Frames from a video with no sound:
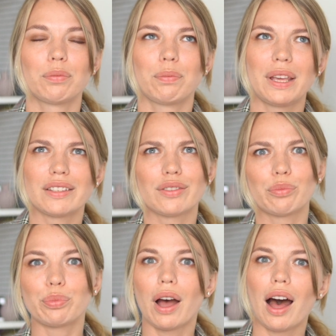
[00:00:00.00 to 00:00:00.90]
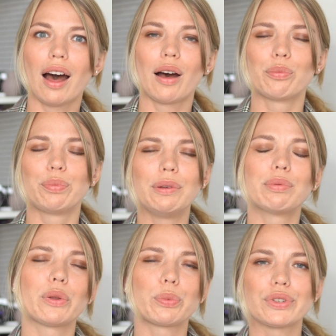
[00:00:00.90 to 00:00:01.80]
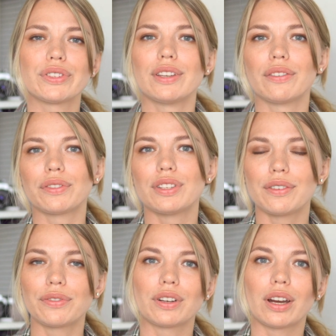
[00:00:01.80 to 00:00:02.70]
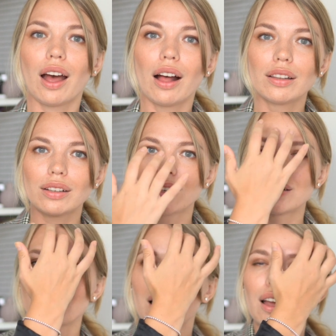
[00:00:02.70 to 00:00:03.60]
based on how people perceive different colors.